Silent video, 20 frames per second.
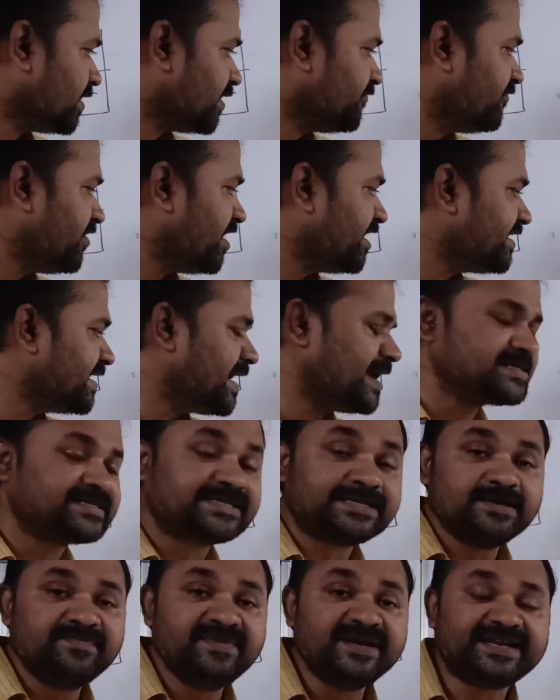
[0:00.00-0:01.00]

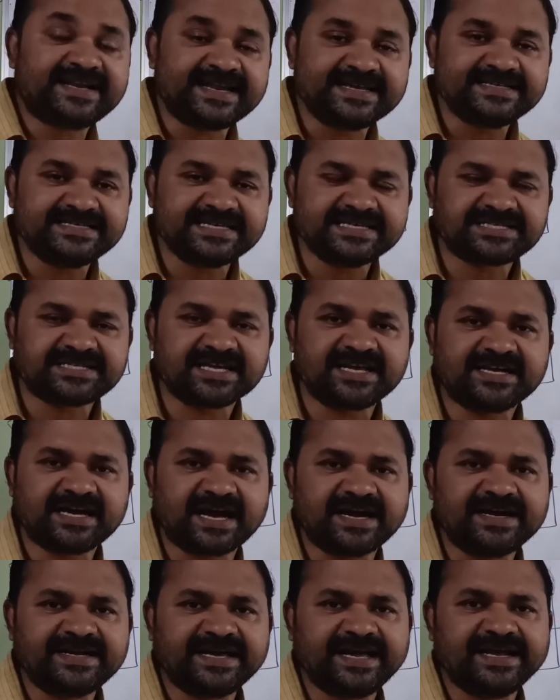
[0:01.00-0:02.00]
whereas limit register
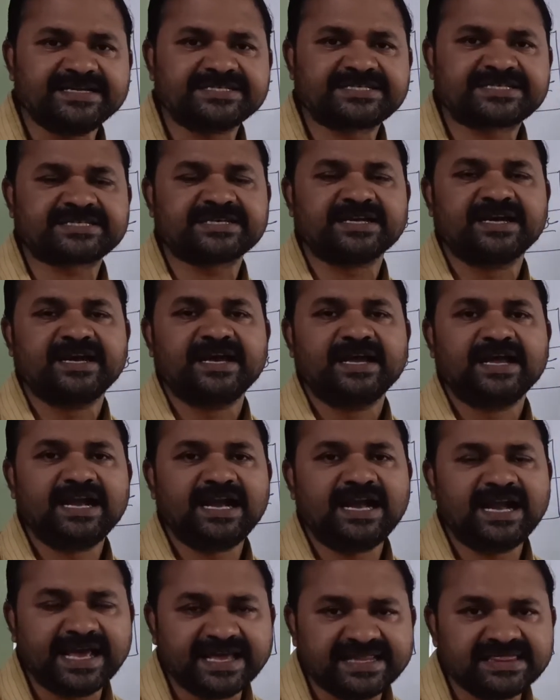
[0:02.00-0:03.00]
contains
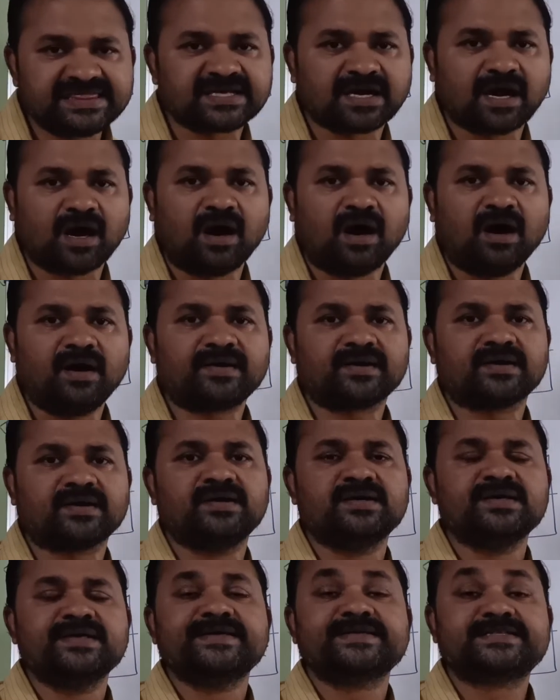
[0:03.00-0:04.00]
length
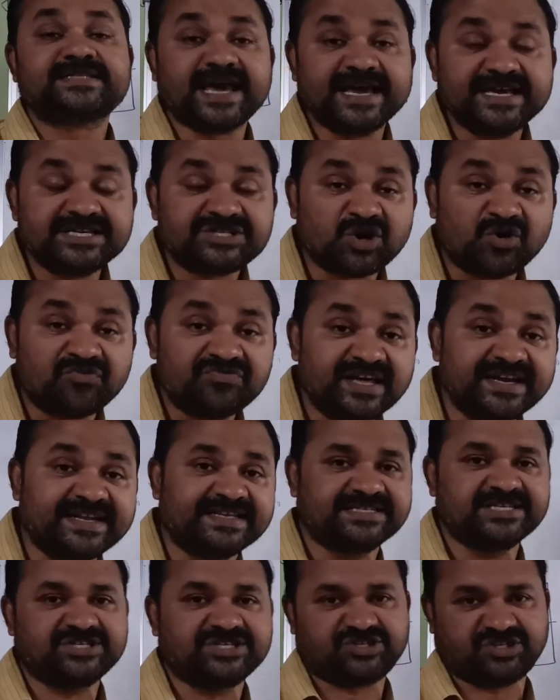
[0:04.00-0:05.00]
or size of the
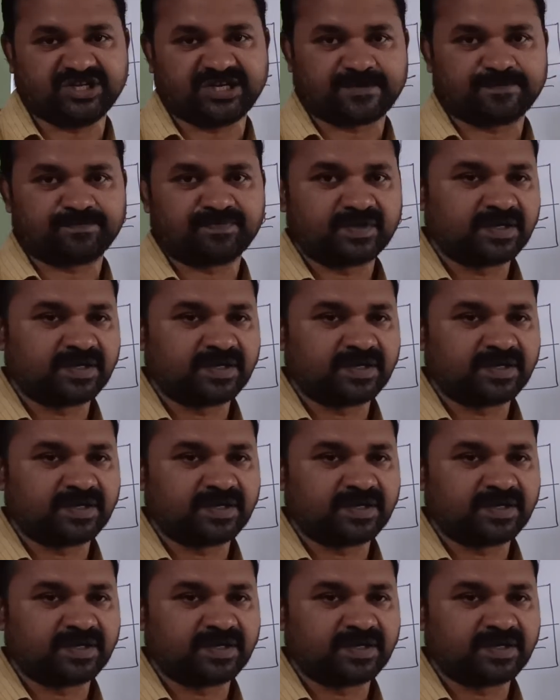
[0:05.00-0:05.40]
register.